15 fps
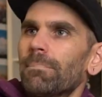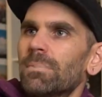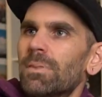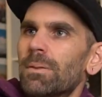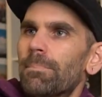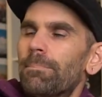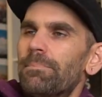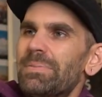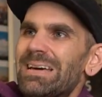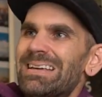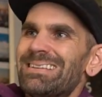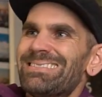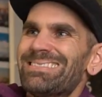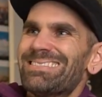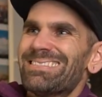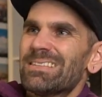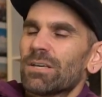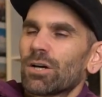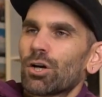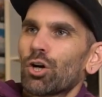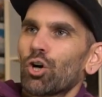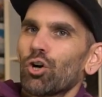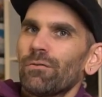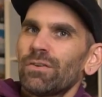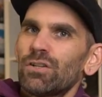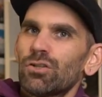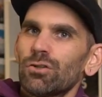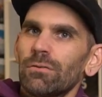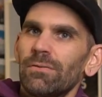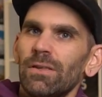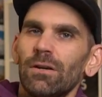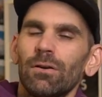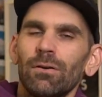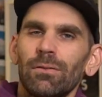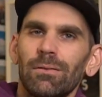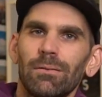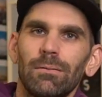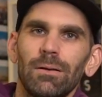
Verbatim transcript: the bend, the curvature of the Earth.